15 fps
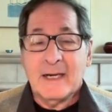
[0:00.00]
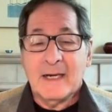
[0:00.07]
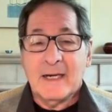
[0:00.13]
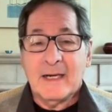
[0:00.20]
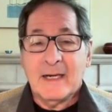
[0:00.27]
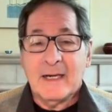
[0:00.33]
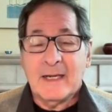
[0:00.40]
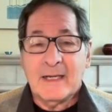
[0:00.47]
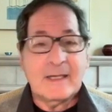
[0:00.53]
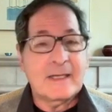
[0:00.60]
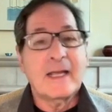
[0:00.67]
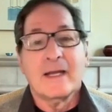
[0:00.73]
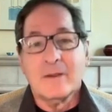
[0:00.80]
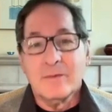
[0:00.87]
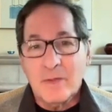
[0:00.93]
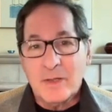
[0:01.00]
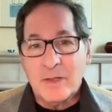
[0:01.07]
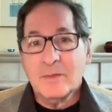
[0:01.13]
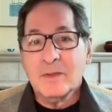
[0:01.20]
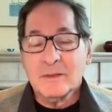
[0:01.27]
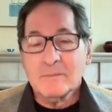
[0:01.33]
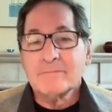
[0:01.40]
And again, we
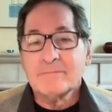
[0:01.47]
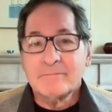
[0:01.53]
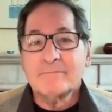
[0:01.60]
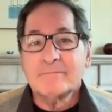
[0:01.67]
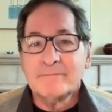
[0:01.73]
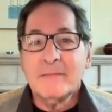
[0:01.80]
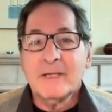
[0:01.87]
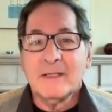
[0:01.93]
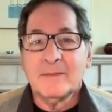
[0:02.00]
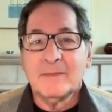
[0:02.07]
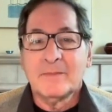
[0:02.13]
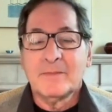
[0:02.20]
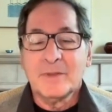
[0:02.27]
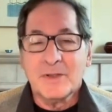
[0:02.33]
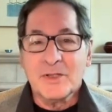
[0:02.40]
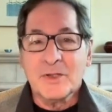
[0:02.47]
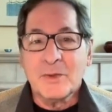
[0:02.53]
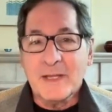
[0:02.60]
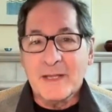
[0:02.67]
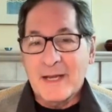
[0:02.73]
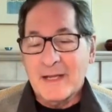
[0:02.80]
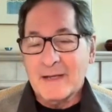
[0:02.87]
were
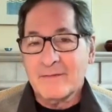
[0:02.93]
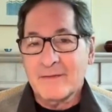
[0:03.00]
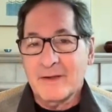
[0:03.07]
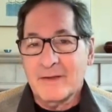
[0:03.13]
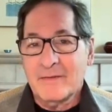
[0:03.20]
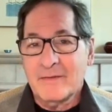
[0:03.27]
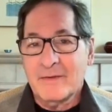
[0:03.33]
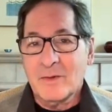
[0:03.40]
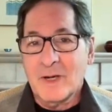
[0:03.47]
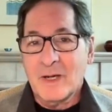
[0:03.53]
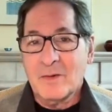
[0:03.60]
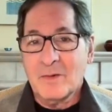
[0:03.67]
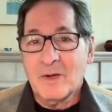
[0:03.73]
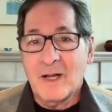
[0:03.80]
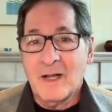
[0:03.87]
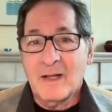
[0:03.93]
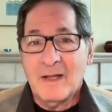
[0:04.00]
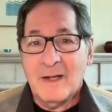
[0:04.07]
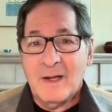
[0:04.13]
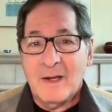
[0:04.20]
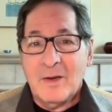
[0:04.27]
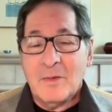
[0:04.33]
pursuing that for quite a
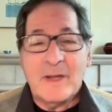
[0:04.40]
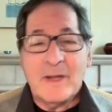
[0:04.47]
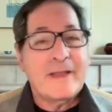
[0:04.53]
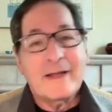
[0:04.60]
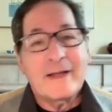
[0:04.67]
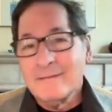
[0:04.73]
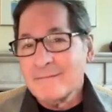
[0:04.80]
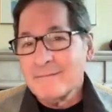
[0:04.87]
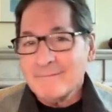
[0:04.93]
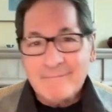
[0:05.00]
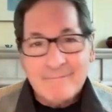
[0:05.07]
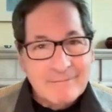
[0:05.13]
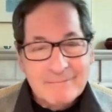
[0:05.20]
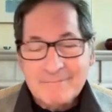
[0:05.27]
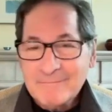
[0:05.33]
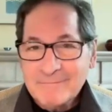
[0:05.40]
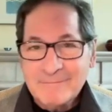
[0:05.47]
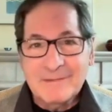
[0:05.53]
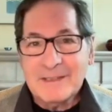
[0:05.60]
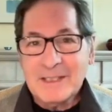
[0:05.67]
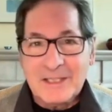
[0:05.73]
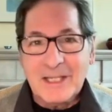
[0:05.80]
while. We then
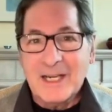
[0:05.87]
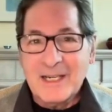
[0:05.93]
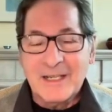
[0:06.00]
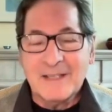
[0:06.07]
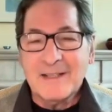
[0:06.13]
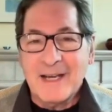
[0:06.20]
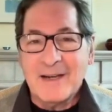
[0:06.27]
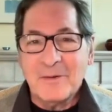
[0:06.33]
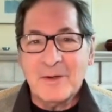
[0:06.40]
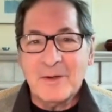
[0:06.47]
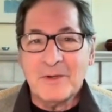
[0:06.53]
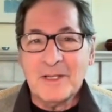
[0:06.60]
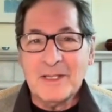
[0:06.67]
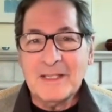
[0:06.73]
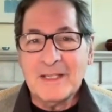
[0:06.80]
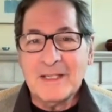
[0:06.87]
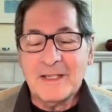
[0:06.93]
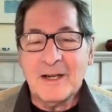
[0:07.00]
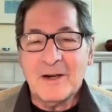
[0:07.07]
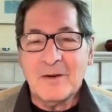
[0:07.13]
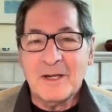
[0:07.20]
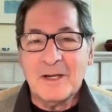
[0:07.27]
decided that we really
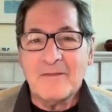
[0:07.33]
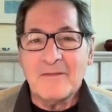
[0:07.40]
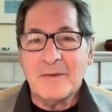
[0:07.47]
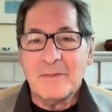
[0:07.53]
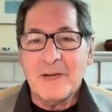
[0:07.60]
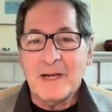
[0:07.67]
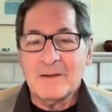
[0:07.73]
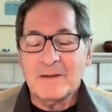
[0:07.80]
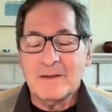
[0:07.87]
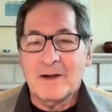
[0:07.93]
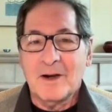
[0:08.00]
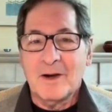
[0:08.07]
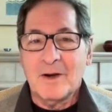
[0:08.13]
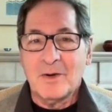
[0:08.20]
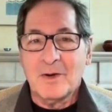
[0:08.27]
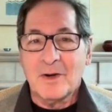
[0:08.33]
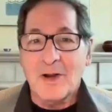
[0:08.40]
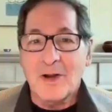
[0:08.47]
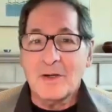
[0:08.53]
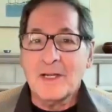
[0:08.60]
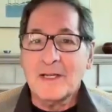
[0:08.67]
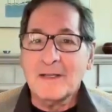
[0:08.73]
didn't know enough about odor
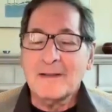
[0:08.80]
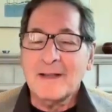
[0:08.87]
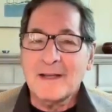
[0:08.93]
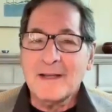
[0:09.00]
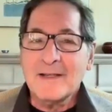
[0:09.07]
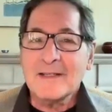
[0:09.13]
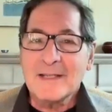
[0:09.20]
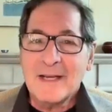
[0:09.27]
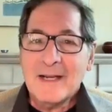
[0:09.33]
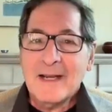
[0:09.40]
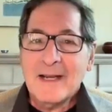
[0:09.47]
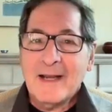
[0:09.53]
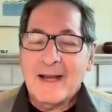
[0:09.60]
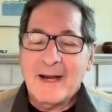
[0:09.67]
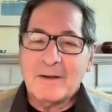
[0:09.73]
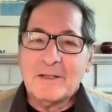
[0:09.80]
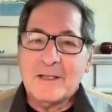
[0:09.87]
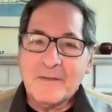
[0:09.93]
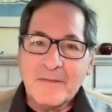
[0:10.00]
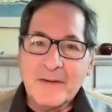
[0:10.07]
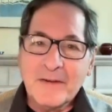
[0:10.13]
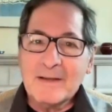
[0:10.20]
coding, that is, how
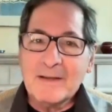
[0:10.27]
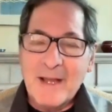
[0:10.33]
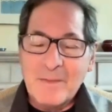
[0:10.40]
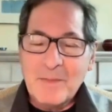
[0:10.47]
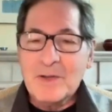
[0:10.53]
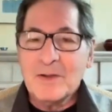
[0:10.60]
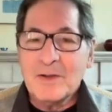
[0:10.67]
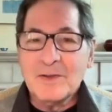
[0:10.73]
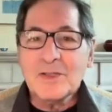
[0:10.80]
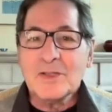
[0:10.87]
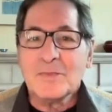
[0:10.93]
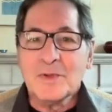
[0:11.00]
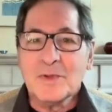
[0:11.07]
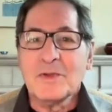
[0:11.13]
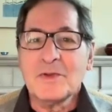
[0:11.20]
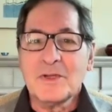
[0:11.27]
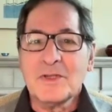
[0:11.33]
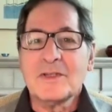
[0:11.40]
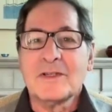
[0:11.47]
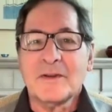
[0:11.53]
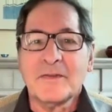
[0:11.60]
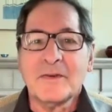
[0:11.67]
different chemicals
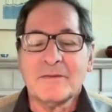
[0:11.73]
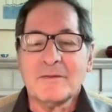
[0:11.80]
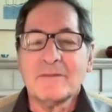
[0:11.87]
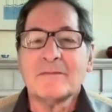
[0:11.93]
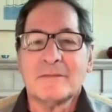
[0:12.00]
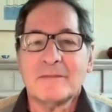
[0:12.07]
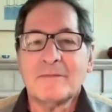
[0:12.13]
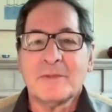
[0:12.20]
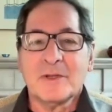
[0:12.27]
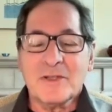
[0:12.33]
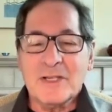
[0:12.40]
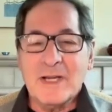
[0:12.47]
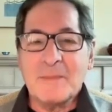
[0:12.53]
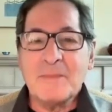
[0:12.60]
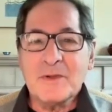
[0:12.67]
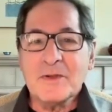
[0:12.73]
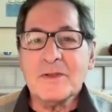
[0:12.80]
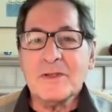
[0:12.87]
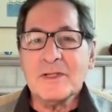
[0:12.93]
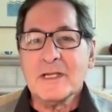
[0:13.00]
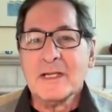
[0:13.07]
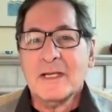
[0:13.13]
produce different
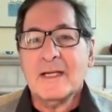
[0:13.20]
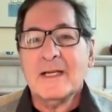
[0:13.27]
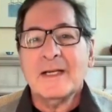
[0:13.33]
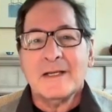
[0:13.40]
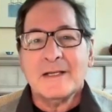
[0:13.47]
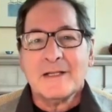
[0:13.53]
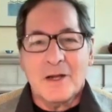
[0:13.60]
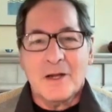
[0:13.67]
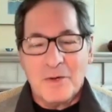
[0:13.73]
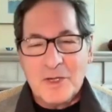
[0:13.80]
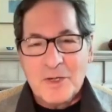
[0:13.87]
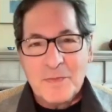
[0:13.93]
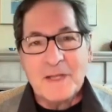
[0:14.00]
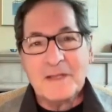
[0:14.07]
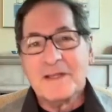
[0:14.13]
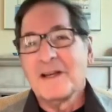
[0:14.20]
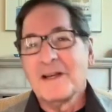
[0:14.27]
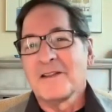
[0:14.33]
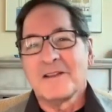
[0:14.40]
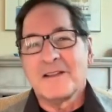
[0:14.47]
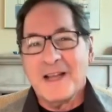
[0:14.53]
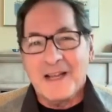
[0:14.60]
perceptions. So we spent
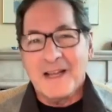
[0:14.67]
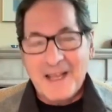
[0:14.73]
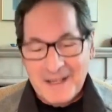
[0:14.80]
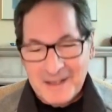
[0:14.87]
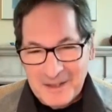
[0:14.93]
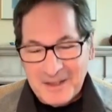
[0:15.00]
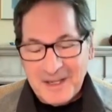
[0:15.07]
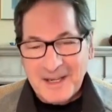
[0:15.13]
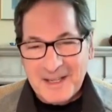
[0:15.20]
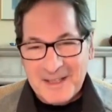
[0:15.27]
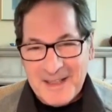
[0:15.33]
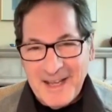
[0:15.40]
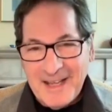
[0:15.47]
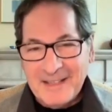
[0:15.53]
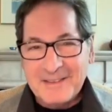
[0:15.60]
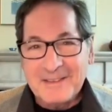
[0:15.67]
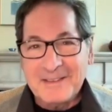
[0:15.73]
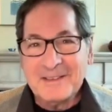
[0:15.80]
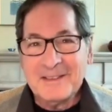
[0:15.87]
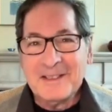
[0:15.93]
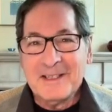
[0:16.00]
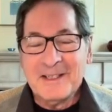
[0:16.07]
another decade looking at that.
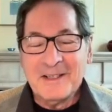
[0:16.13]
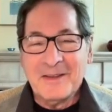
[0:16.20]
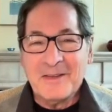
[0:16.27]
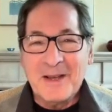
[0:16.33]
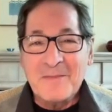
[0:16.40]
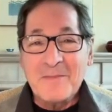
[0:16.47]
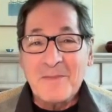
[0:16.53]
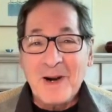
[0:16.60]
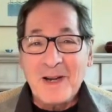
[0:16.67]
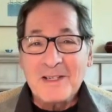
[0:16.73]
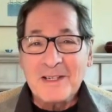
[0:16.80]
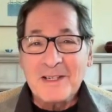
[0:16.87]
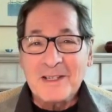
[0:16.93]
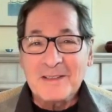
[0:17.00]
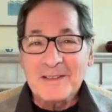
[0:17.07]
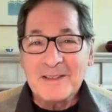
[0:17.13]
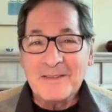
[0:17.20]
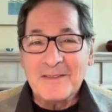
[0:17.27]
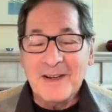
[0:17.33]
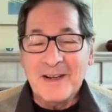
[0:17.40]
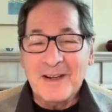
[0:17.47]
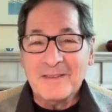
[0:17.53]
That project
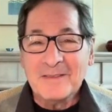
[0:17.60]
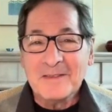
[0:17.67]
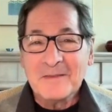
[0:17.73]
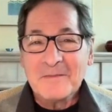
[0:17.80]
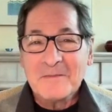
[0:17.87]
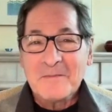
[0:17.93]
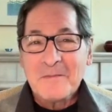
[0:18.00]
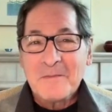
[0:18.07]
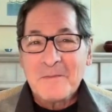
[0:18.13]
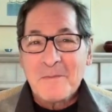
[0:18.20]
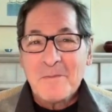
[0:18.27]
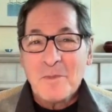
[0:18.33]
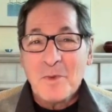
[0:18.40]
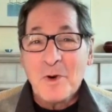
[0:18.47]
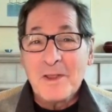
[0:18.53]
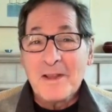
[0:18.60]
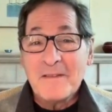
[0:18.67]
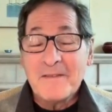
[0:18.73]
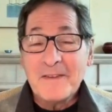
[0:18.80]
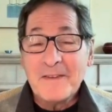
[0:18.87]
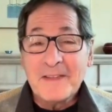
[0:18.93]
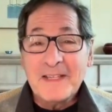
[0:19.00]
involved more than
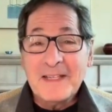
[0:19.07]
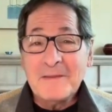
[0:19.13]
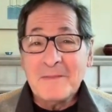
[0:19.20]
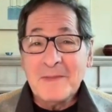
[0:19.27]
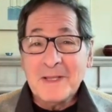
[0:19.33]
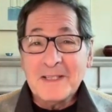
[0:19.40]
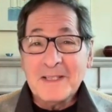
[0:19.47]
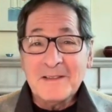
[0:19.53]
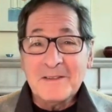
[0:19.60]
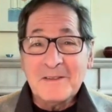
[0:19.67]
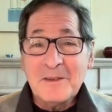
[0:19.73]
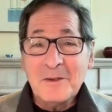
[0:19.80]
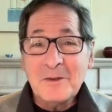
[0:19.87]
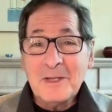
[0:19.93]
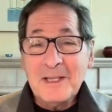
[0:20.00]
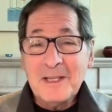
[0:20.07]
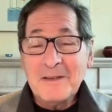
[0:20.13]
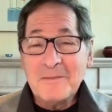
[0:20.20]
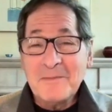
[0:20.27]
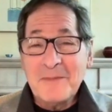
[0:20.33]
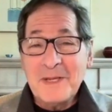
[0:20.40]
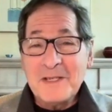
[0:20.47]
15 million
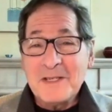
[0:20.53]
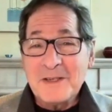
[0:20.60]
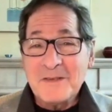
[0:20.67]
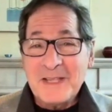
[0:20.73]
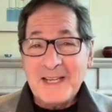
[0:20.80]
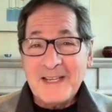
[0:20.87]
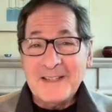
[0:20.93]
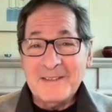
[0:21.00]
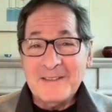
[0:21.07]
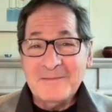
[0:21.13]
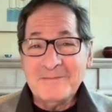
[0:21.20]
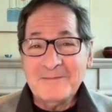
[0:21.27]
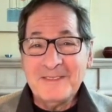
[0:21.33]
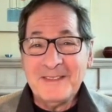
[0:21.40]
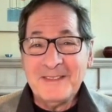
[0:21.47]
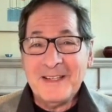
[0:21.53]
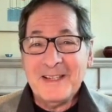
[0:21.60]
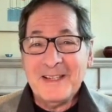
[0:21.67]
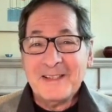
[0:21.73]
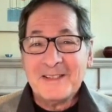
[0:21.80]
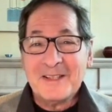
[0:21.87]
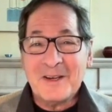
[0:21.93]
unique pieces of data.
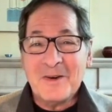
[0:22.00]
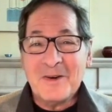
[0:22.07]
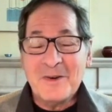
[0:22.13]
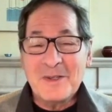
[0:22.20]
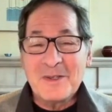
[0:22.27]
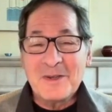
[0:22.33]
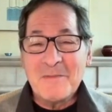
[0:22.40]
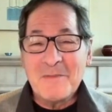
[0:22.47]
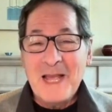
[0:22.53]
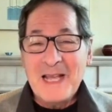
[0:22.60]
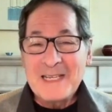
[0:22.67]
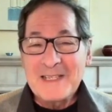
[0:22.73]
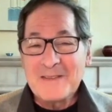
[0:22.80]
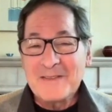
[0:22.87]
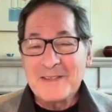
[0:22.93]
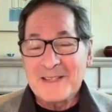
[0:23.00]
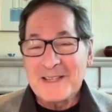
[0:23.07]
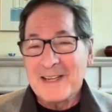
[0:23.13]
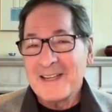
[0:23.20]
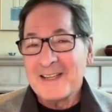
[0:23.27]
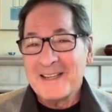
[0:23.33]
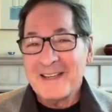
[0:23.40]
So it was a massive
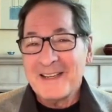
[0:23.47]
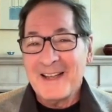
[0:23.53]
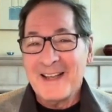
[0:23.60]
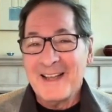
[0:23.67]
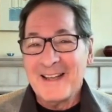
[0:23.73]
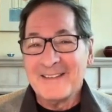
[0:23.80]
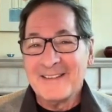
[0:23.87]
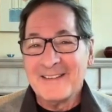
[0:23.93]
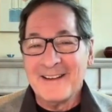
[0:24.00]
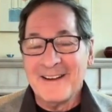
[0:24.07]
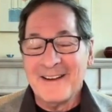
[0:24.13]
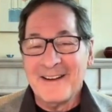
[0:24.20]
study. And